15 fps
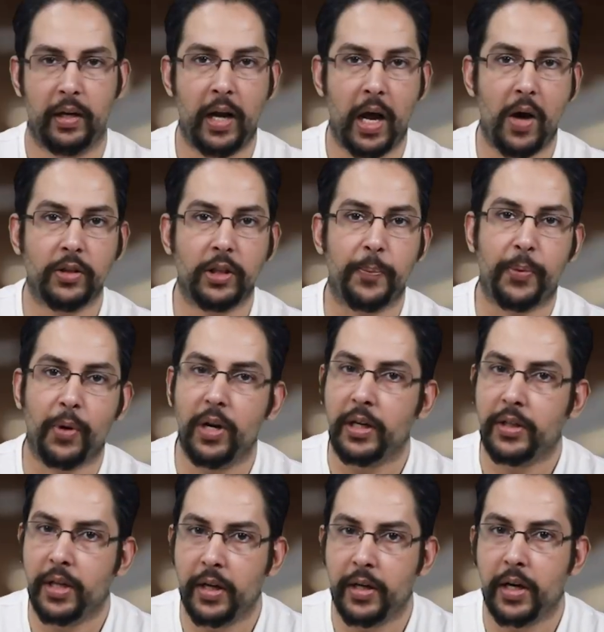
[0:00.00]
Now, the
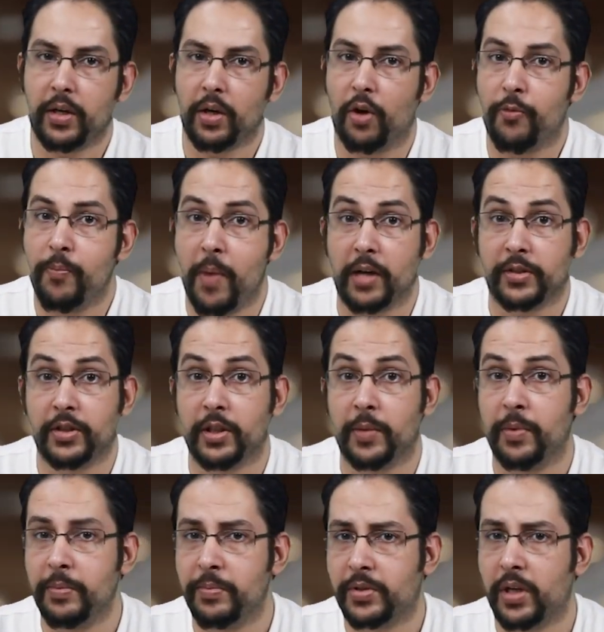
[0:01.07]
proletariat of
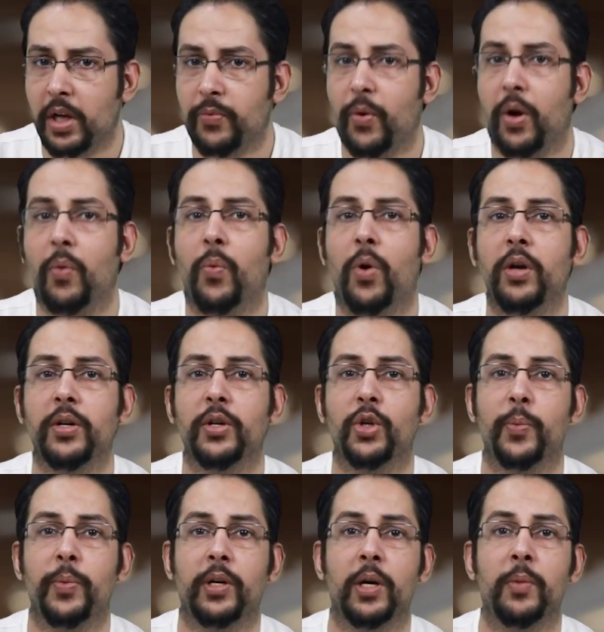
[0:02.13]
Marxism himself wanted
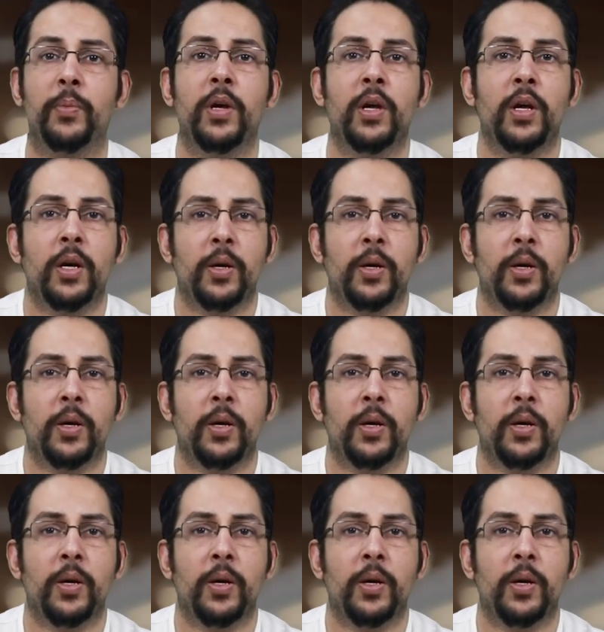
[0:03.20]
to become